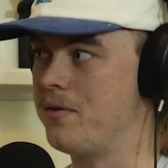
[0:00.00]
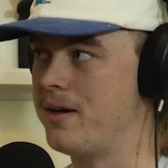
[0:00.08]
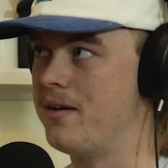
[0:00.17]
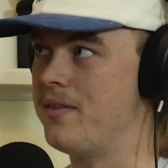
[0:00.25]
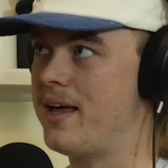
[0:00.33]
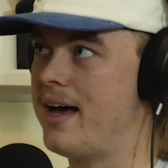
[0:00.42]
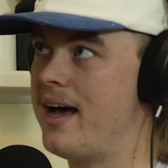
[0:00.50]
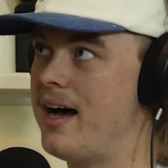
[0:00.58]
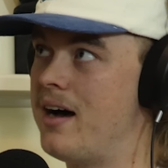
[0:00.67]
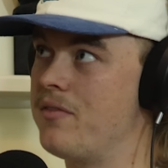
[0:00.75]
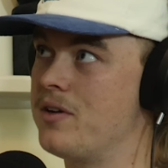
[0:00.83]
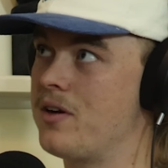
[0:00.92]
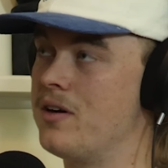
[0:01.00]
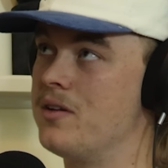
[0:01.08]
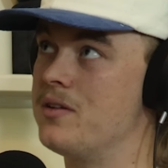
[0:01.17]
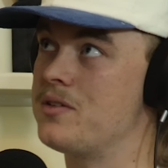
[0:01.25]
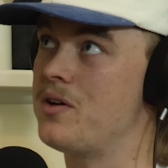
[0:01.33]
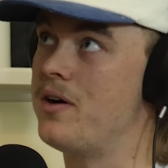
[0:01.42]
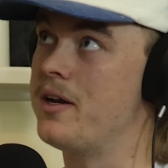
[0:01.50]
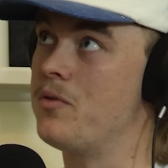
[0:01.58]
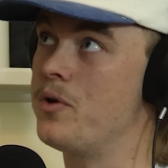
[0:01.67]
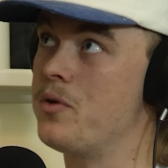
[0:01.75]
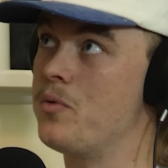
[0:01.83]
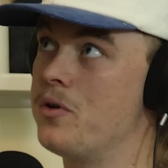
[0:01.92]
around that after kind of deciding
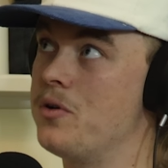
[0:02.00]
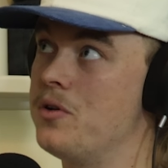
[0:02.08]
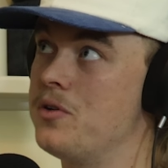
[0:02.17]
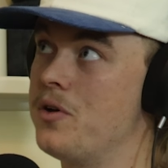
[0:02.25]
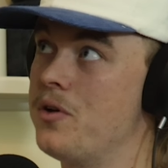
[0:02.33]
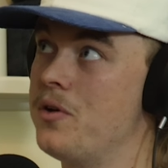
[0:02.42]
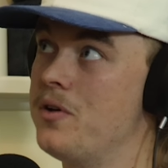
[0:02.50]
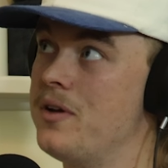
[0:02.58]
what you wanted to do.